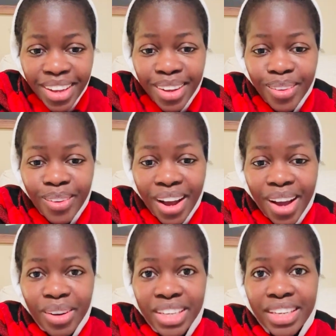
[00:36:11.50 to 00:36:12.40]

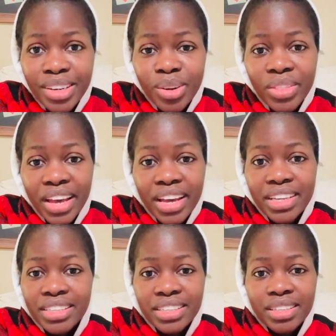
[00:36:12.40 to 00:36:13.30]
Wow, I didn't know
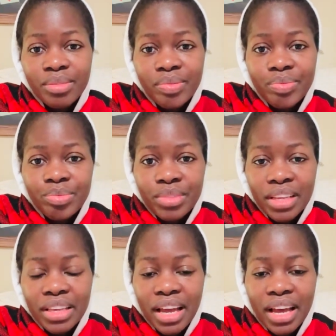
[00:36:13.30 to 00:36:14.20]
that.
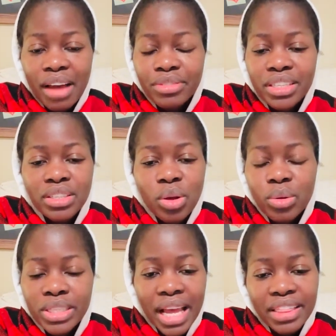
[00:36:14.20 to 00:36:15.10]
Yeah, I've just
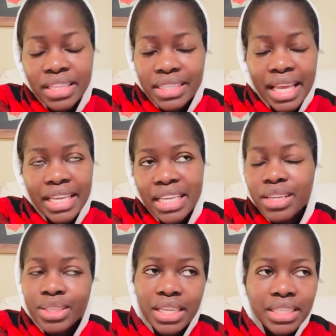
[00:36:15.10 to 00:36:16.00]
always had the saying
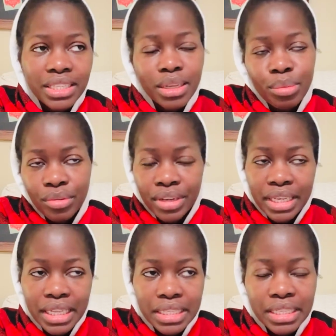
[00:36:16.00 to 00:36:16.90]
innocent until proven
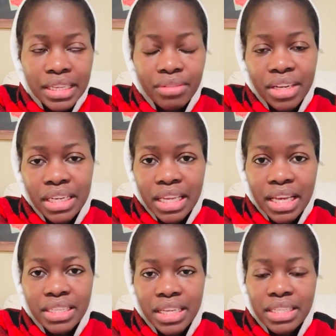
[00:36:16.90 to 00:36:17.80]
guilty. Even in
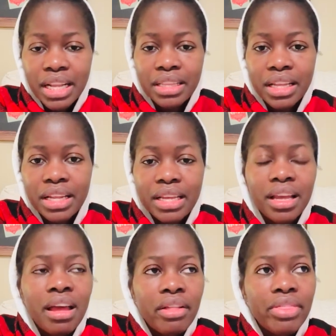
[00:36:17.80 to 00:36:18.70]
Kenya, it's like that. Like
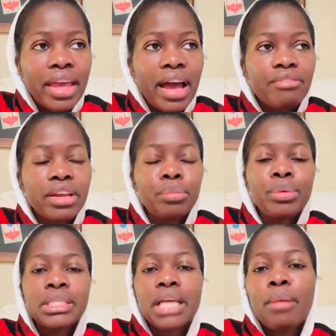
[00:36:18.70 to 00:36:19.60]
they have that
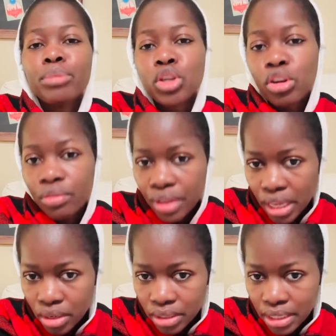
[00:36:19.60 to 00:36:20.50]
presumption of
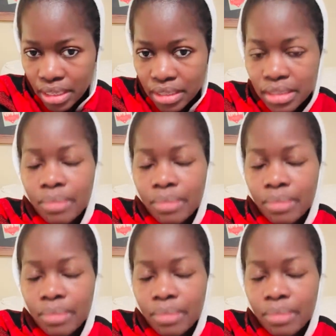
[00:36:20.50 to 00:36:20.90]
innocence.